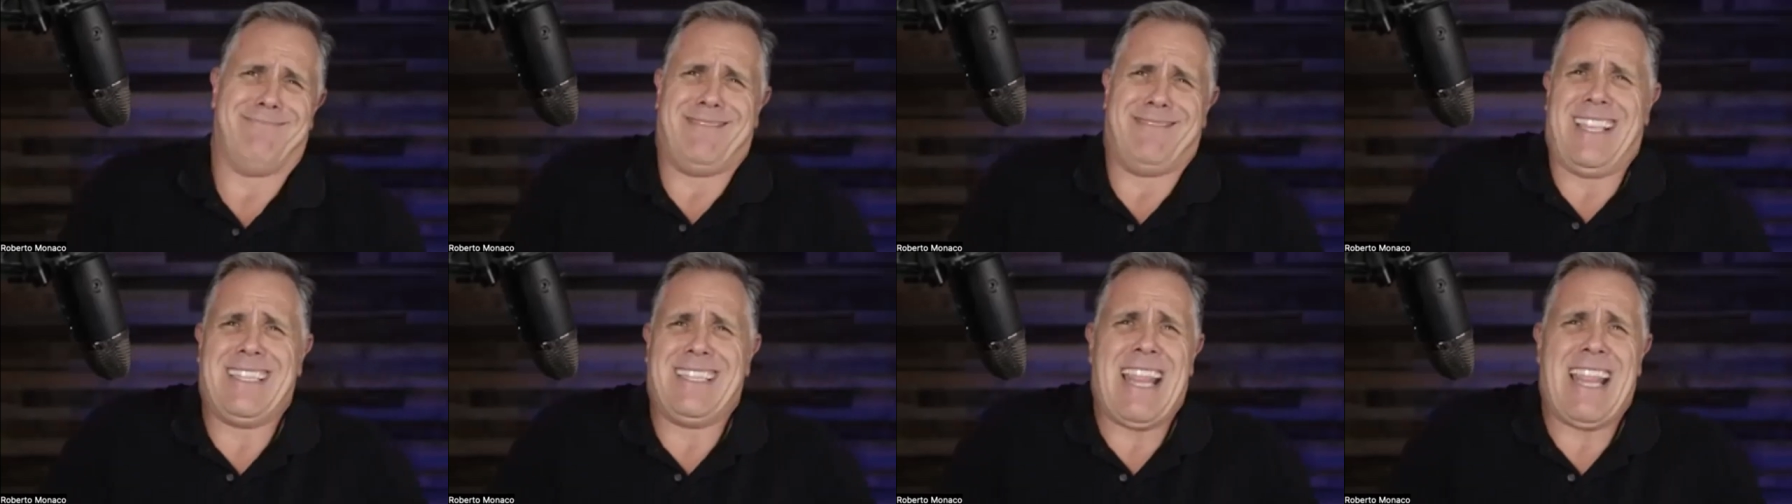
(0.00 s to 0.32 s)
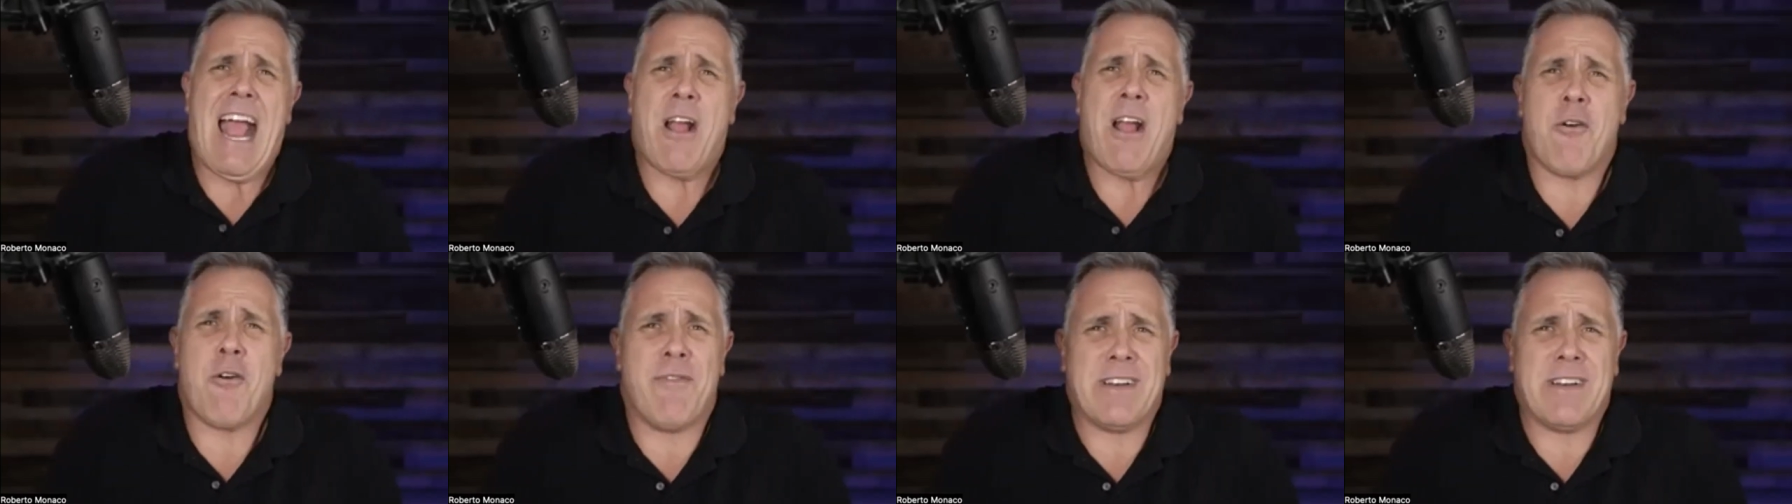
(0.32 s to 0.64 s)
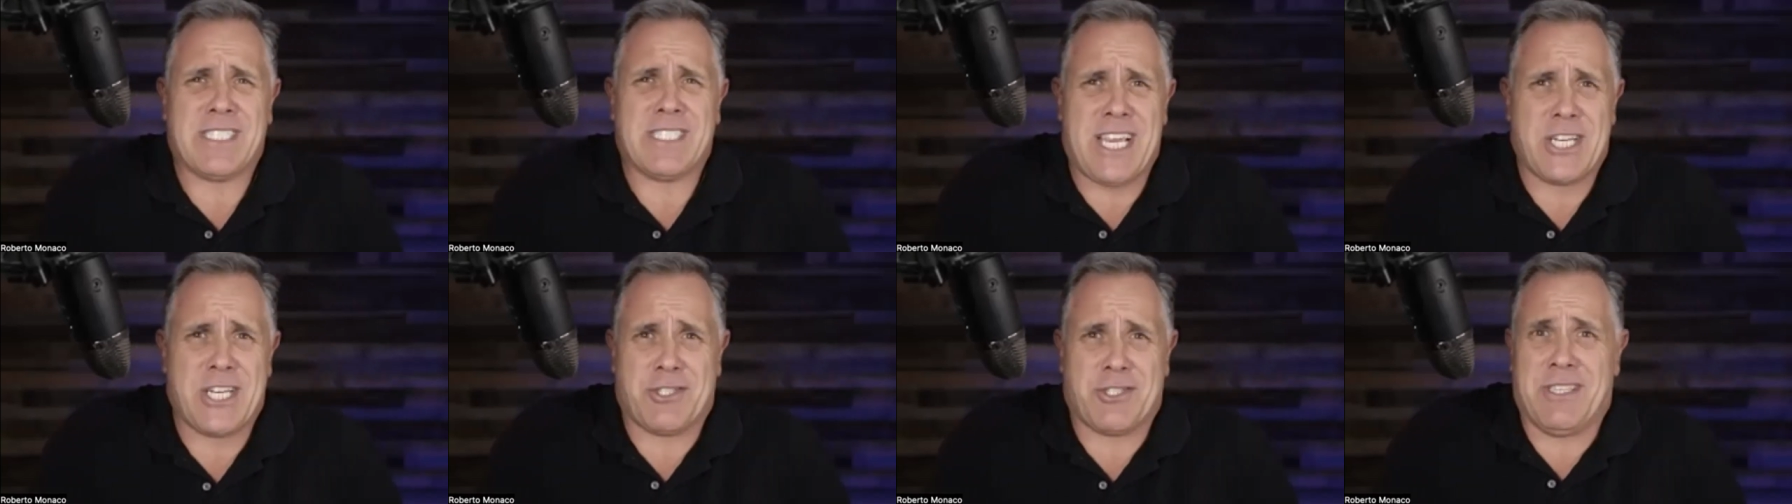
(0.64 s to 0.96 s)
that
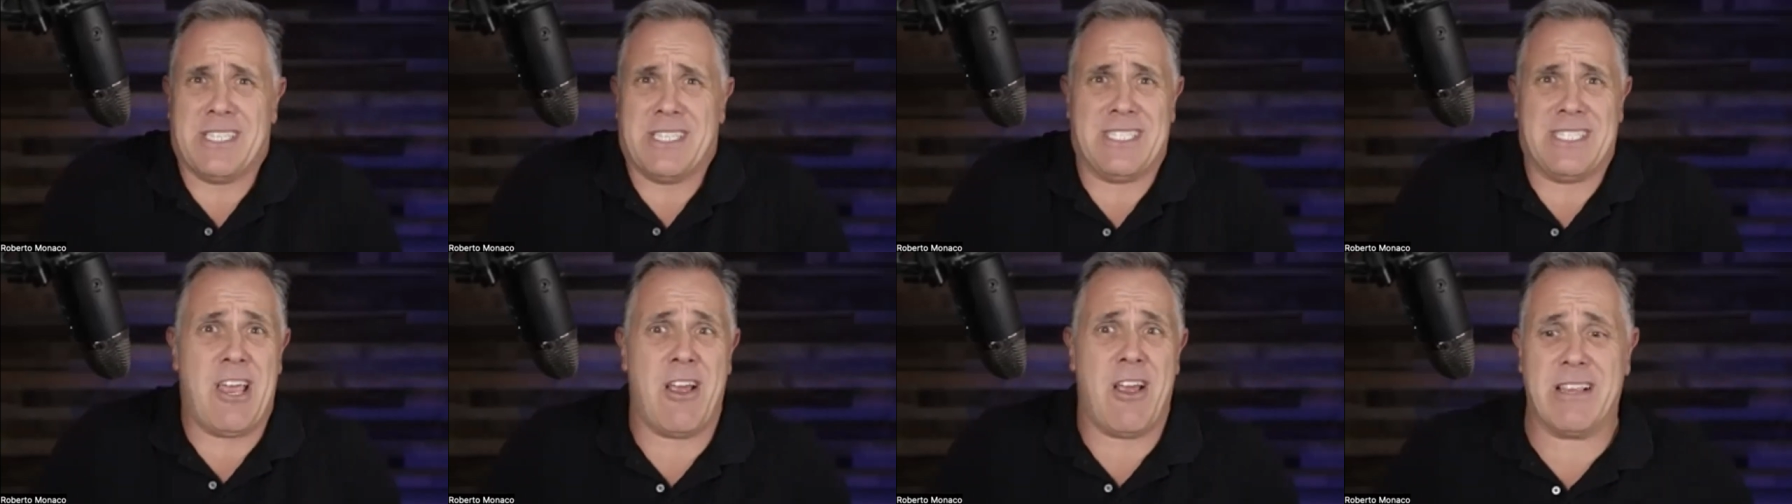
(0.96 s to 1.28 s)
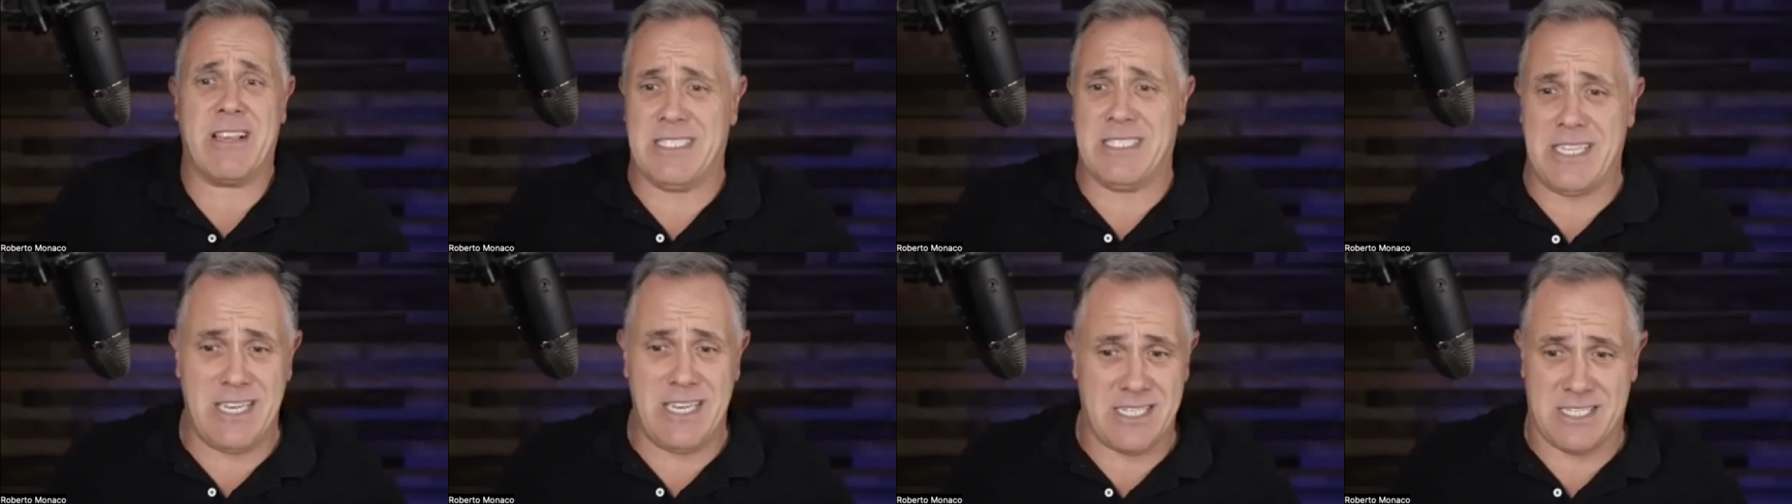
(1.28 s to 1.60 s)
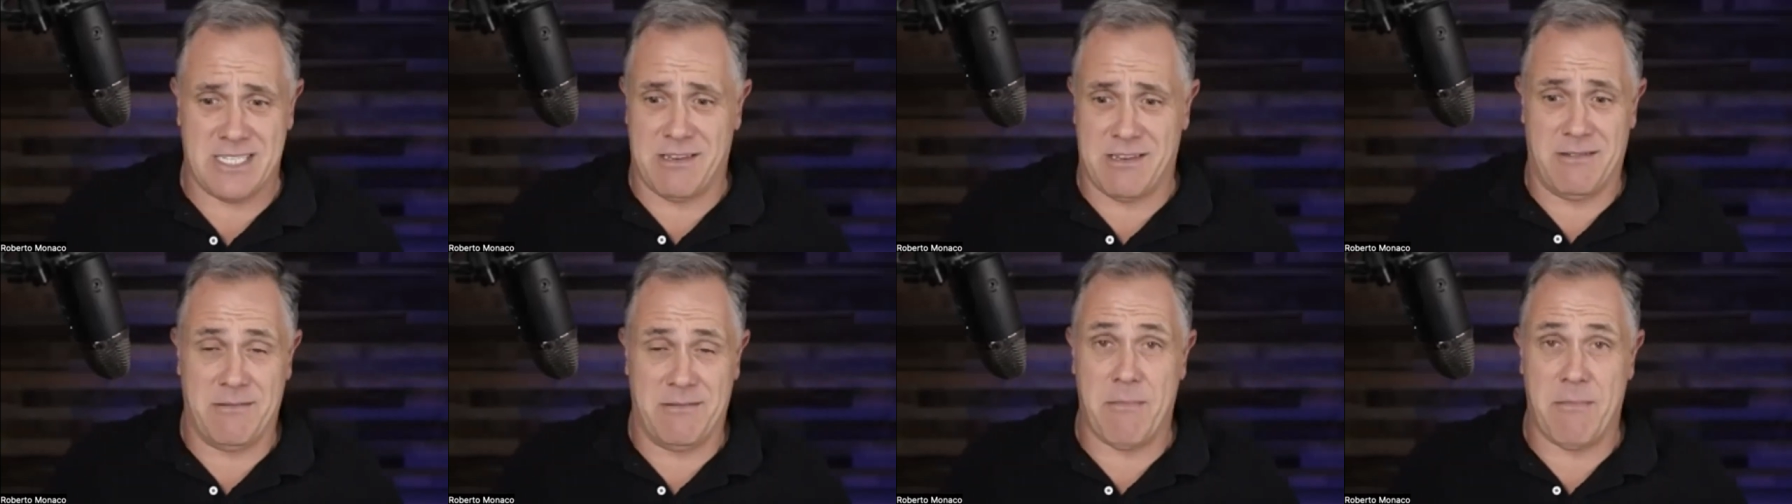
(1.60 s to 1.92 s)
conversation does not
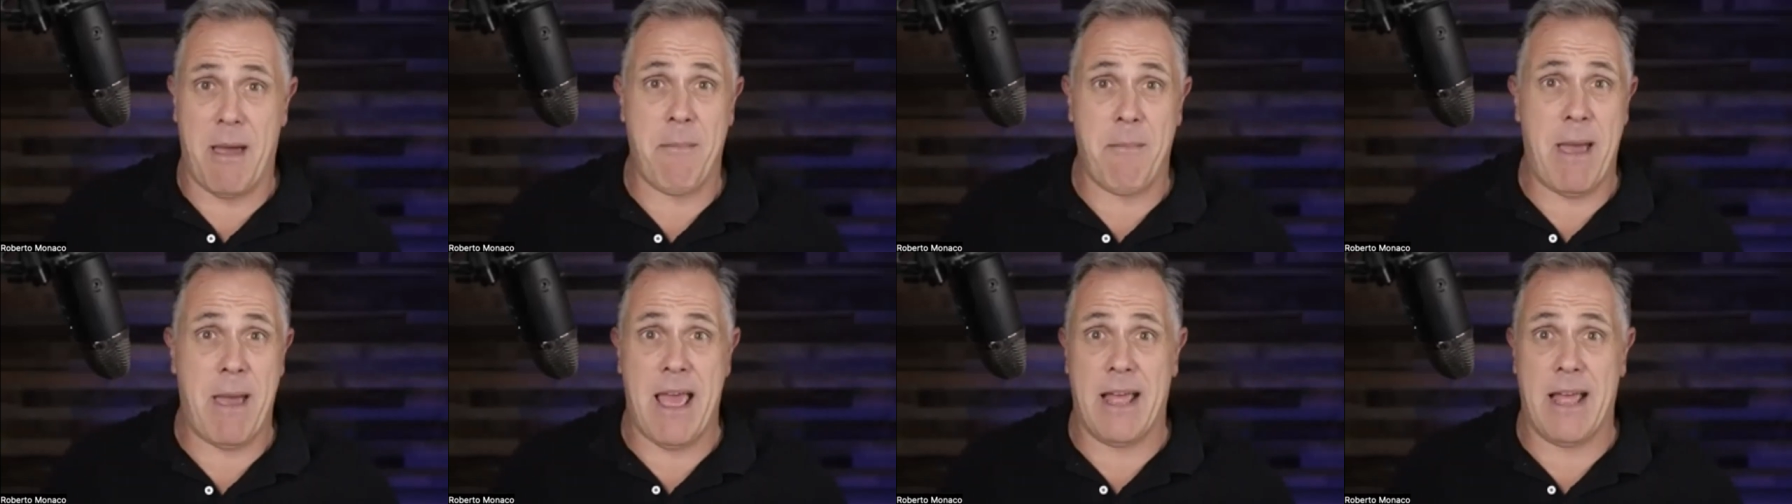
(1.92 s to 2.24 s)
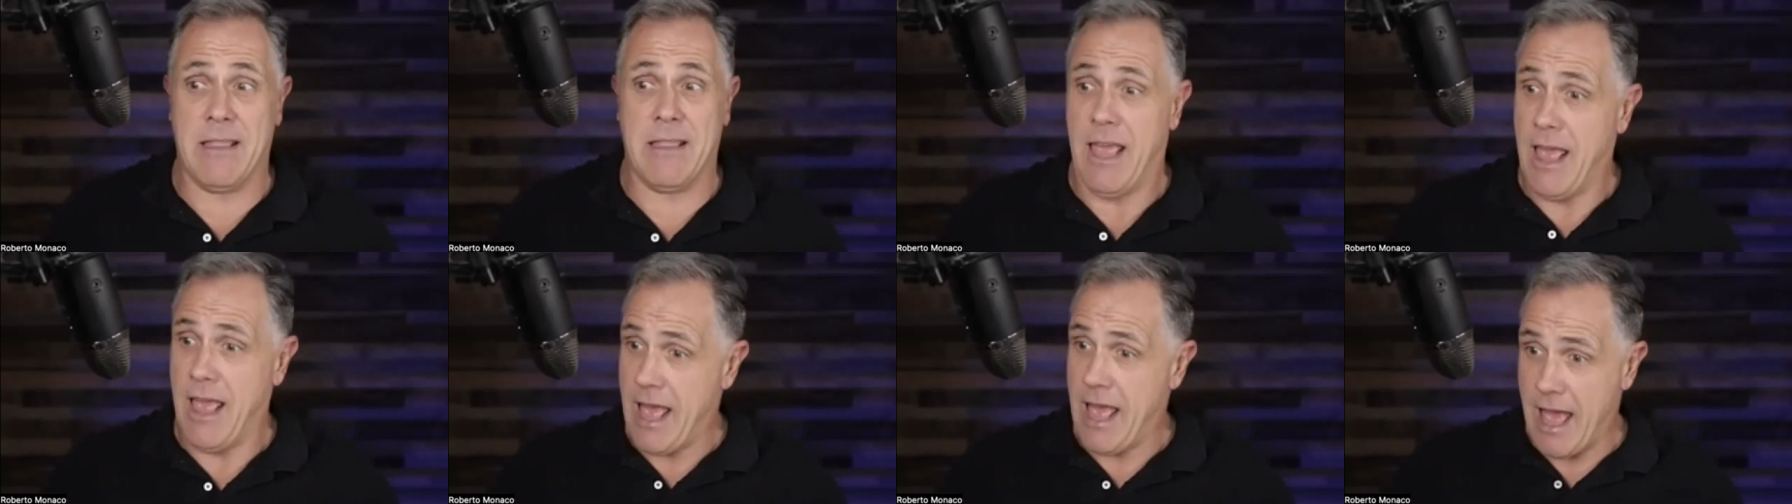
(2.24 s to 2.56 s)
exist mom had